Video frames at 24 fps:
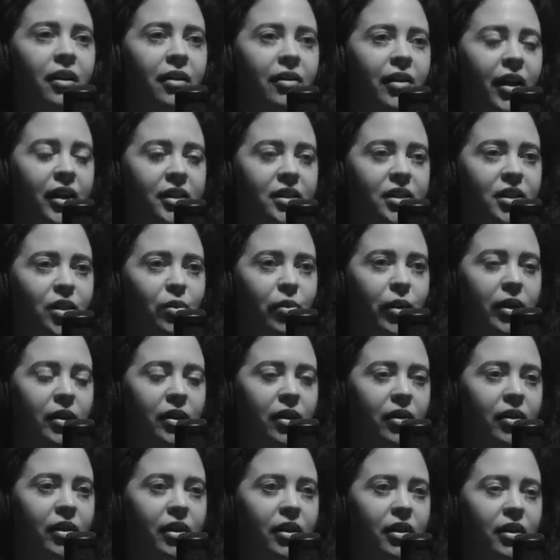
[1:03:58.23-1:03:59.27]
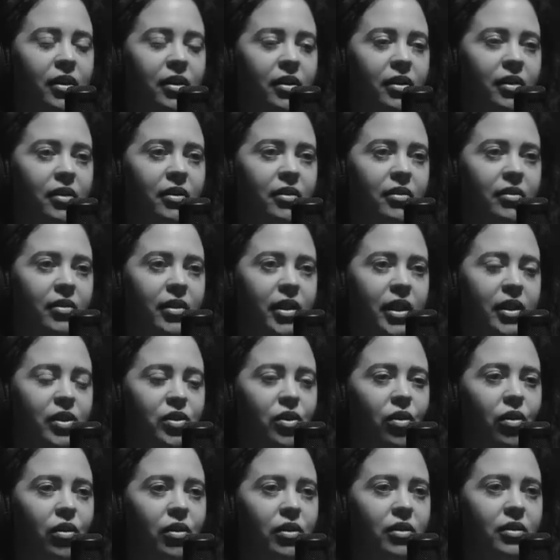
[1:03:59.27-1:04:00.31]
That's the way that they're they're
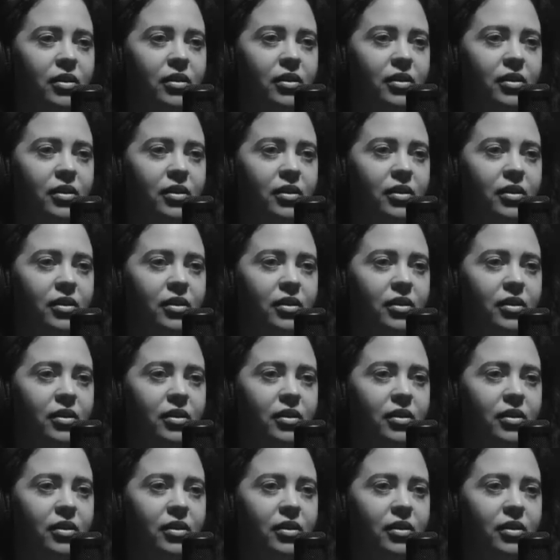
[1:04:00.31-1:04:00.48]
taught.